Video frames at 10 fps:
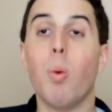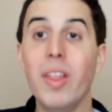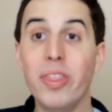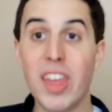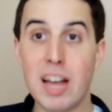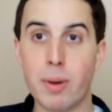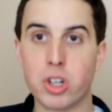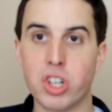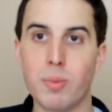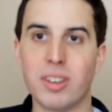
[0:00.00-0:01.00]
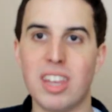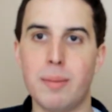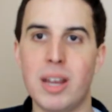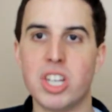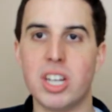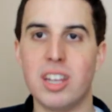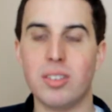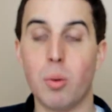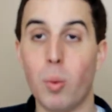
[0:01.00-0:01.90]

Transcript: One thing about DreamWorks Animation is